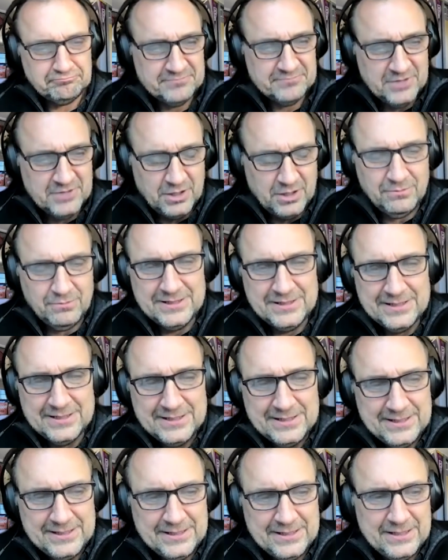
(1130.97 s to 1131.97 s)
you
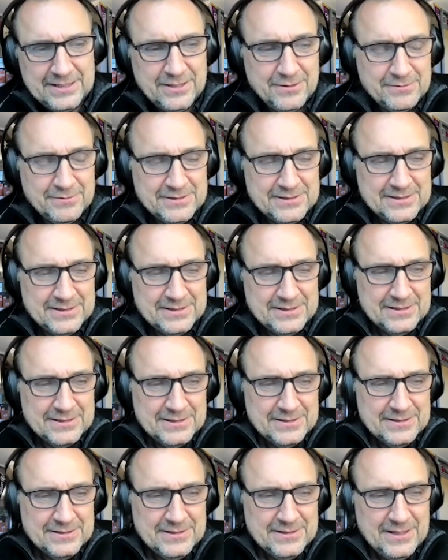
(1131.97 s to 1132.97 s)
know,
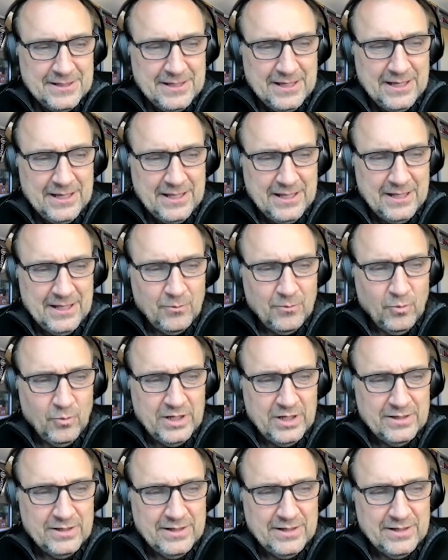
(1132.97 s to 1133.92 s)
and what